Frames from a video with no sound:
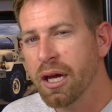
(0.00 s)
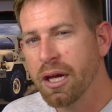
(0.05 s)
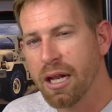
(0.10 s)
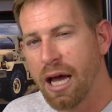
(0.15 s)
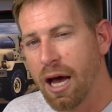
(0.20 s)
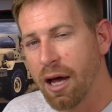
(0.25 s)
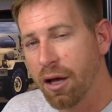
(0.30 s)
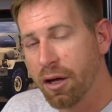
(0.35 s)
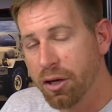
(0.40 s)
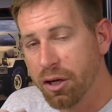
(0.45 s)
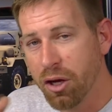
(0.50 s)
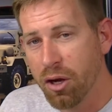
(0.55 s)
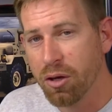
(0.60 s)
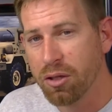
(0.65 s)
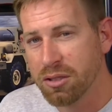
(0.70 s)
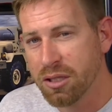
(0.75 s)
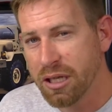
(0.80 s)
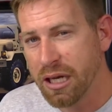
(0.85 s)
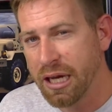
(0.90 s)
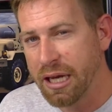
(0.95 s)
Now
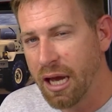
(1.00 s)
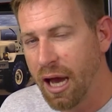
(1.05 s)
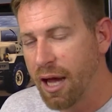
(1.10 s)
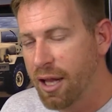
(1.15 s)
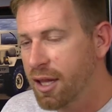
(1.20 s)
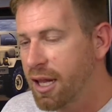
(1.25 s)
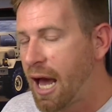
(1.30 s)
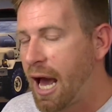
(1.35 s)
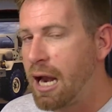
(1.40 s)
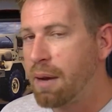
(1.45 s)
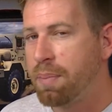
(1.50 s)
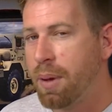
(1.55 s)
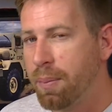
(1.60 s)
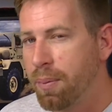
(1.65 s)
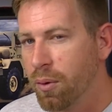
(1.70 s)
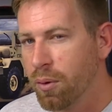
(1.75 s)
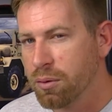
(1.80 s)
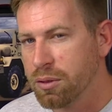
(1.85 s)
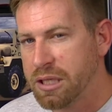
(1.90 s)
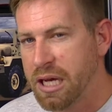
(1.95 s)
usually a lot of
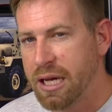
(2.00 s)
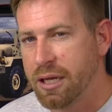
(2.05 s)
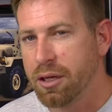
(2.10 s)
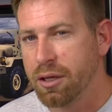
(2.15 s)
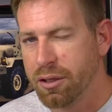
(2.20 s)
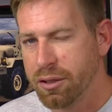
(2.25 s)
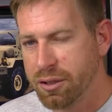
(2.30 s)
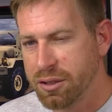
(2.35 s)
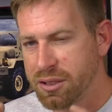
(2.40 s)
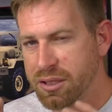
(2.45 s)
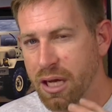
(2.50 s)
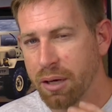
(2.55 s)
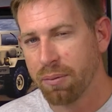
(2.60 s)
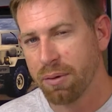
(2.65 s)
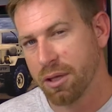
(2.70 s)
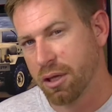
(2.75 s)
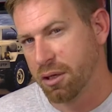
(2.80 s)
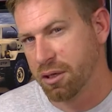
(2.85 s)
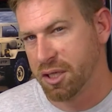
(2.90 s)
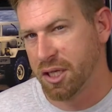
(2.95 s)
people tend to stick
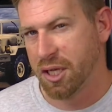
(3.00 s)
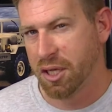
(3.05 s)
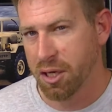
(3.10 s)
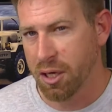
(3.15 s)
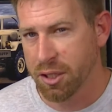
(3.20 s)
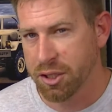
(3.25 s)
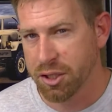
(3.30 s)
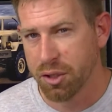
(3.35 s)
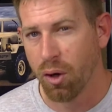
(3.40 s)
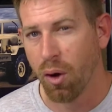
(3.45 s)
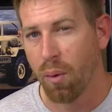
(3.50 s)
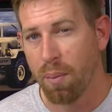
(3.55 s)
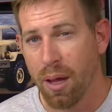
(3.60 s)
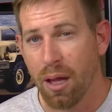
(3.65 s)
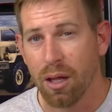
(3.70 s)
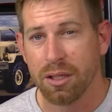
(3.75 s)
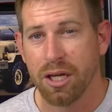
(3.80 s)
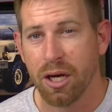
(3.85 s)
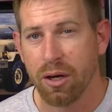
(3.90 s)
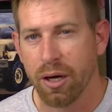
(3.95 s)
with the traditional
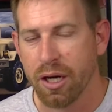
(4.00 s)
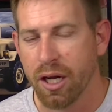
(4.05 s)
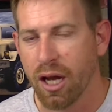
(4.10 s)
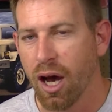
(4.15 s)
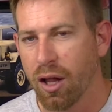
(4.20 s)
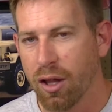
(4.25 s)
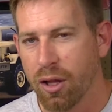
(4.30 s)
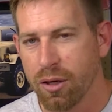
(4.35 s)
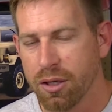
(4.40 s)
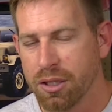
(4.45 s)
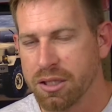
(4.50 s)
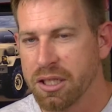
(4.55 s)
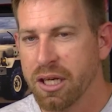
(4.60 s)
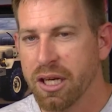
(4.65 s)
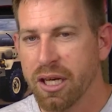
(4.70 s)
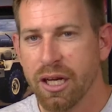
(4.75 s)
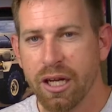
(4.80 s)
military colors,